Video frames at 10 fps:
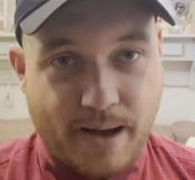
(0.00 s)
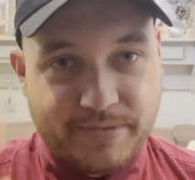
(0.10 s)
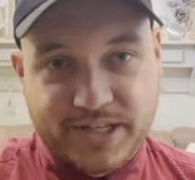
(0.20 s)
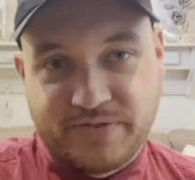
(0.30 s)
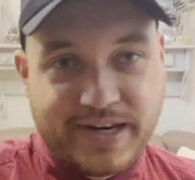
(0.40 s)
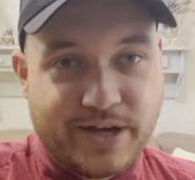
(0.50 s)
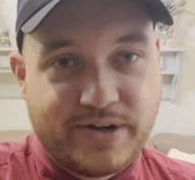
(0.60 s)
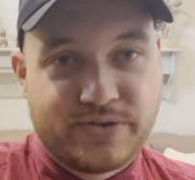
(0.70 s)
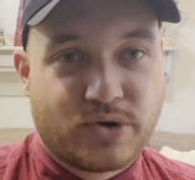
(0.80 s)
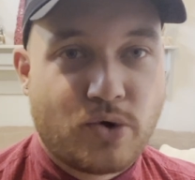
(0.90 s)
This video
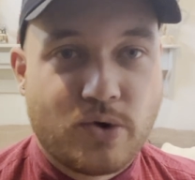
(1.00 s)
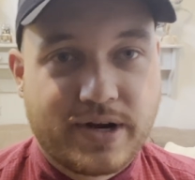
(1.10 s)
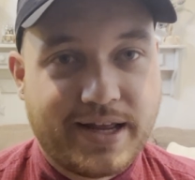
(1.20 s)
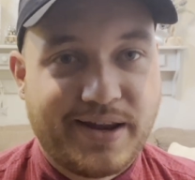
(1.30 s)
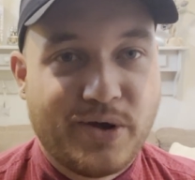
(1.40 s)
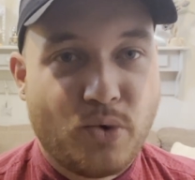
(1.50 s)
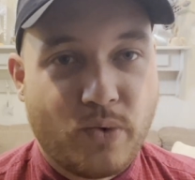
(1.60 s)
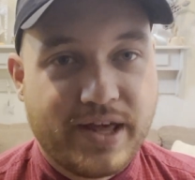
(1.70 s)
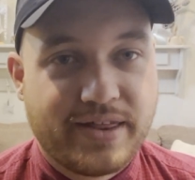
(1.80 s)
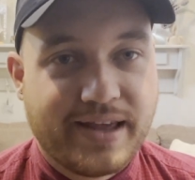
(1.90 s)
is recorded
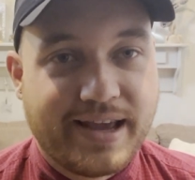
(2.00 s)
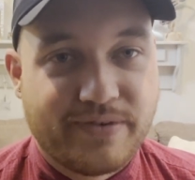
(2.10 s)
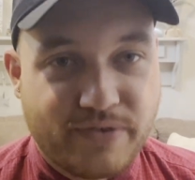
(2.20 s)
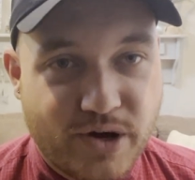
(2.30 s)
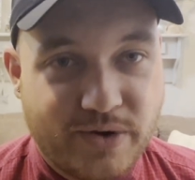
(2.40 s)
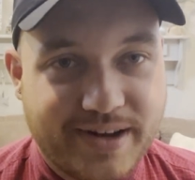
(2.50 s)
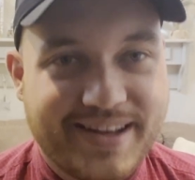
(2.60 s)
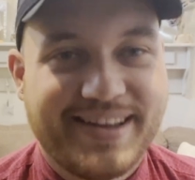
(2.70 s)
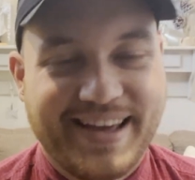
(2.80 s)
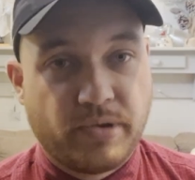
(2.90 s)
with a phone.
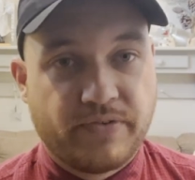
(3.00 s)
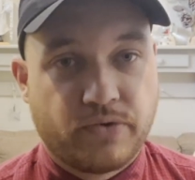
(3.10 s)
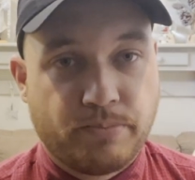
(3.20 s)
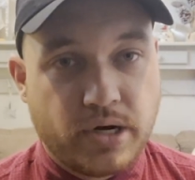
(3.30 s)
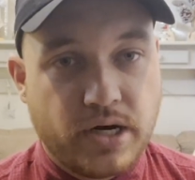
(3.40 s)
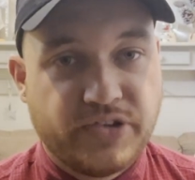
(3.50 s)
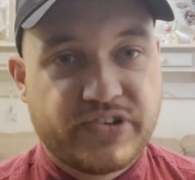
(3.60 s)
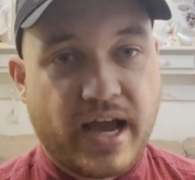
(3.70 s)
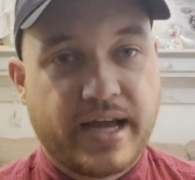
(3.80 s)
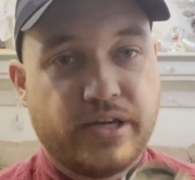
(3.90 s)
But for birds,
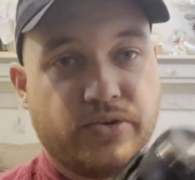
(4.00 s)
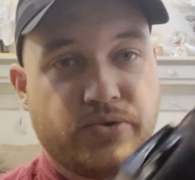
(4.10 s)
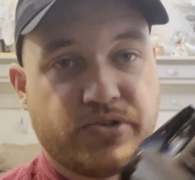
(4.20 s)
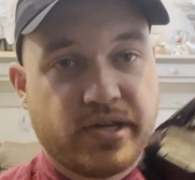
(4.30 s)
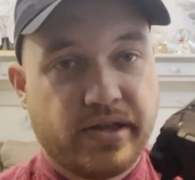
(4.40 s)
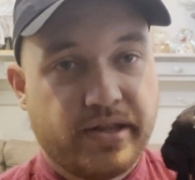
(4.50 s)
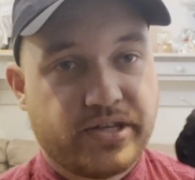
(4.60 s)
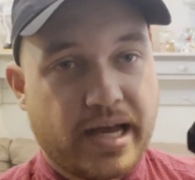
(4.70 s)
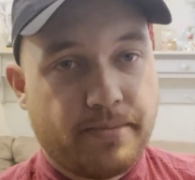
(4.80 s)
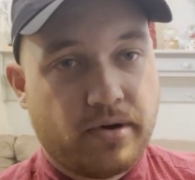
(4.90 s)
I use this
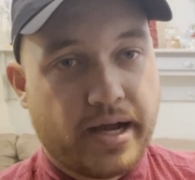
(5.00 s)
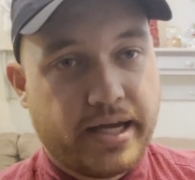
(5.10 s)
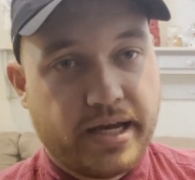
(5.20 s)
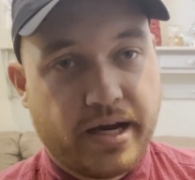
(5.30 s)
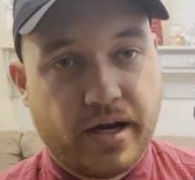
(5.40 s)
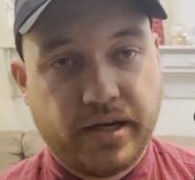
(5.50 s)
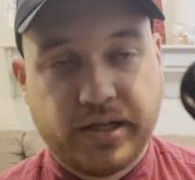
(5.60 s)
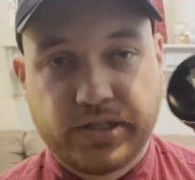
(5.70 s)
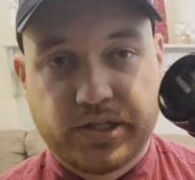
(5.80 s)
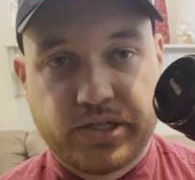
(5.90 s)
camera right here,
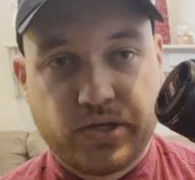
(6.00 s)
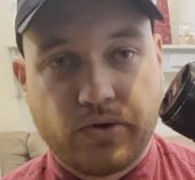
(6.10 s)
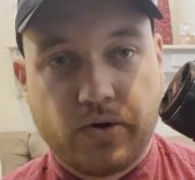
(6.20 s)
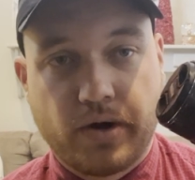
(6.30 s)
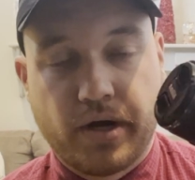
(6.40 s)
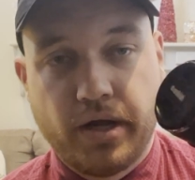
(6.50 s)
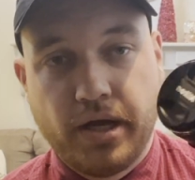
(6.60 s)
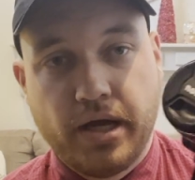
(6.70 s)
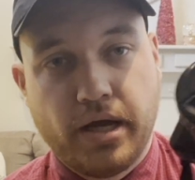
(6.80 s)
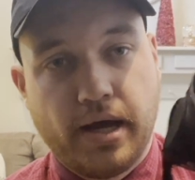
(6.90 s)
just your
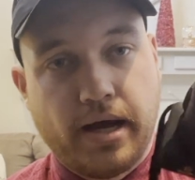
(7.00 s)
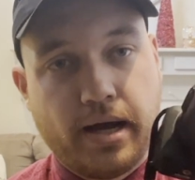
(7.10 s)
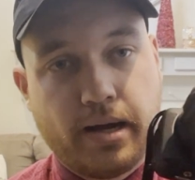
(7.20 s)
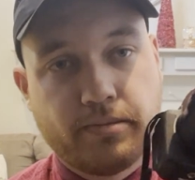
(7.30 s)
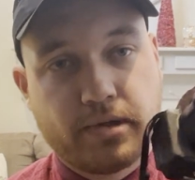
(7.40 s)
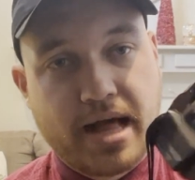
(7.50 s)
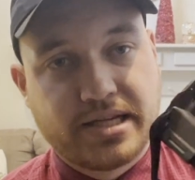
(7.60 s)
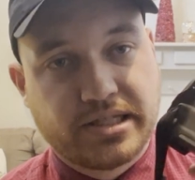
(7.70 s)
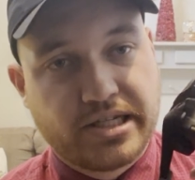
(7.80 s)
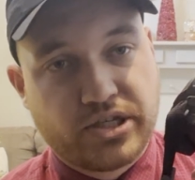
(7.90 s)

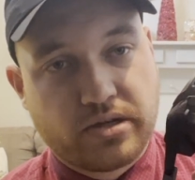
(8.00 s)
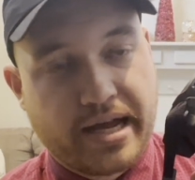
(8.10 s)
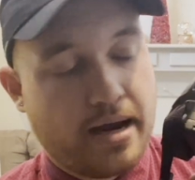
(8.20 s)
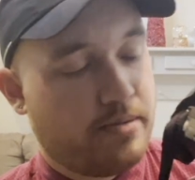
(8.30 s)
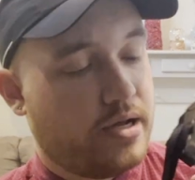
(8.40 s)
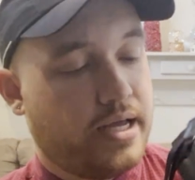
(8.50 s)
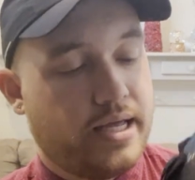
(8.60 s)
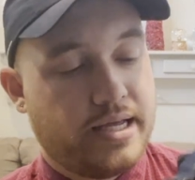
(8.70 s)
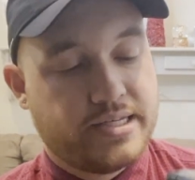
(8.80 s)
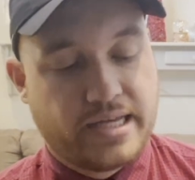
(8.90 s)
classic digital camera.
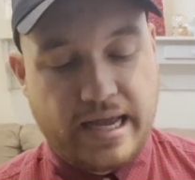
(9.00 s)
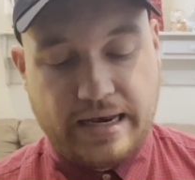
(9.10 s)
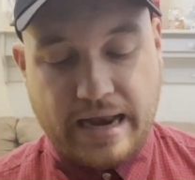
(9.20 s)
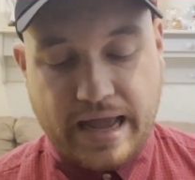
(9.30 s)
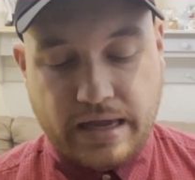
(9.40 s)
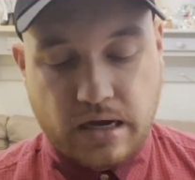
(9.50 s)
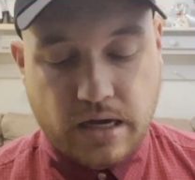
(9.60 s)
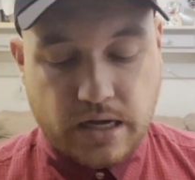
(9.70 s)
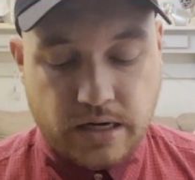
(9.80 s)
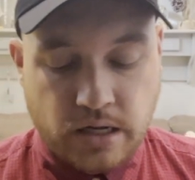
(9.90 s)
It is a
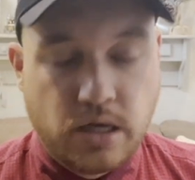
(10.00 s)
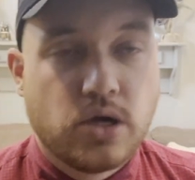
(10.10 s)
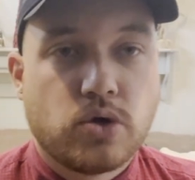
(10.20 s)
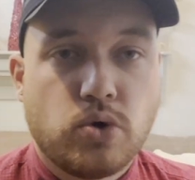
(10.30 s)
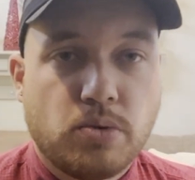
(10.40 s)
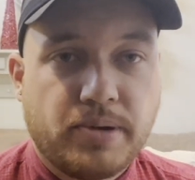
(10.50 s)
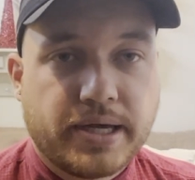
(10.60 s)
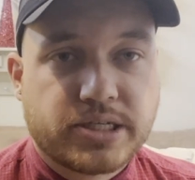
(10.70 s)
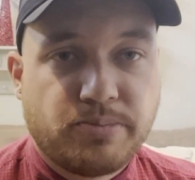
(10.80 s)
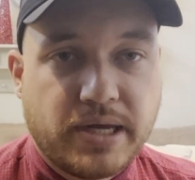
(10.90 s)
Nikon
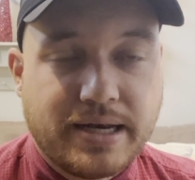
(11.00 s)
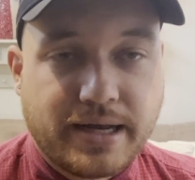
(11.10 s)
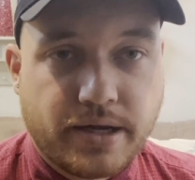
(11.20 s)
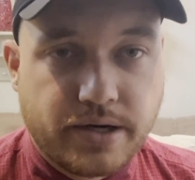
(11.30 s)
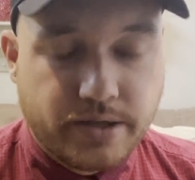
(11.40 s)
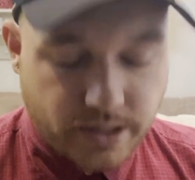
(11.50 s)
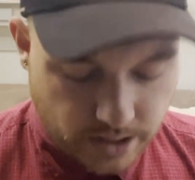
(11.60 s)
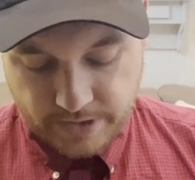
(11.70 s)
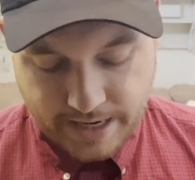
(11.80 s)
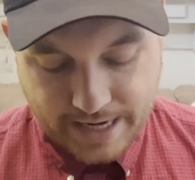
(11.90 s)
Coolpix P900.
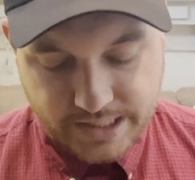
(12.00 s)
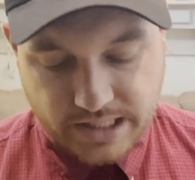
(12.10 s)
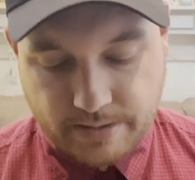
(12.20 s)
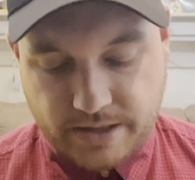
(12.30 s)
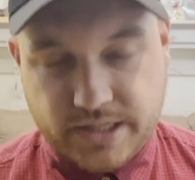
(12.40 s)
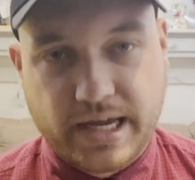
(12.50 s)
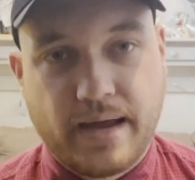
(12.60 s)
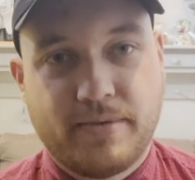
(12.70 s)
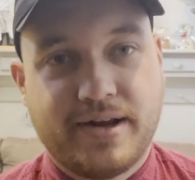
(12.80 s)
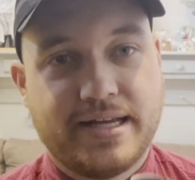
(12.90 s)
The nice thing about this
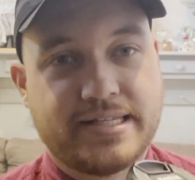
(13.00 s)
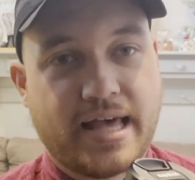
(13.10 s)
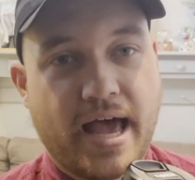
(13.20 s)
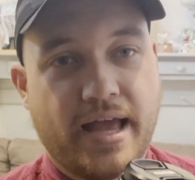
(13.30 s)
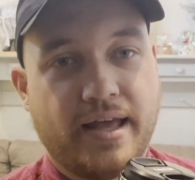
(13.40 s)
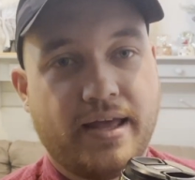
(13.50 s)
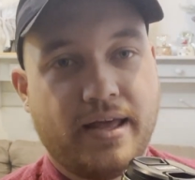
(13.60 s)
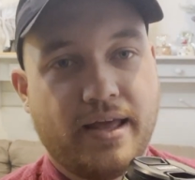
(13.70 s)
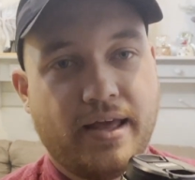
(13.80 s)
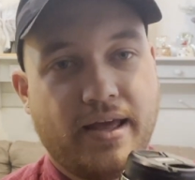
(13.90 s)
camera is that
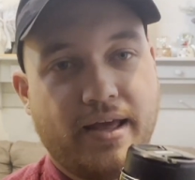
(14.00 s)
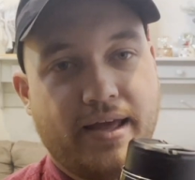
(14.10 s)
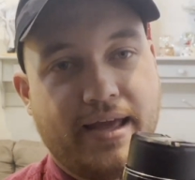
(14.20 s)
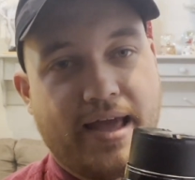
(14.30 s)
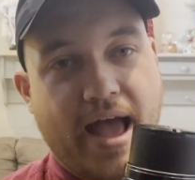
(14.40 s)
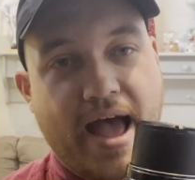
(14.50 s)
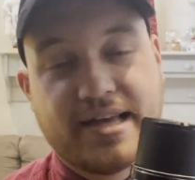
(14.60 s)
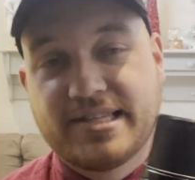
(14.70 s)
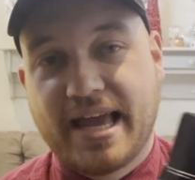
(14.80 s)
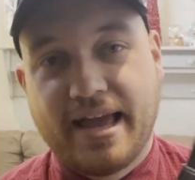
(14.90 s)
it has,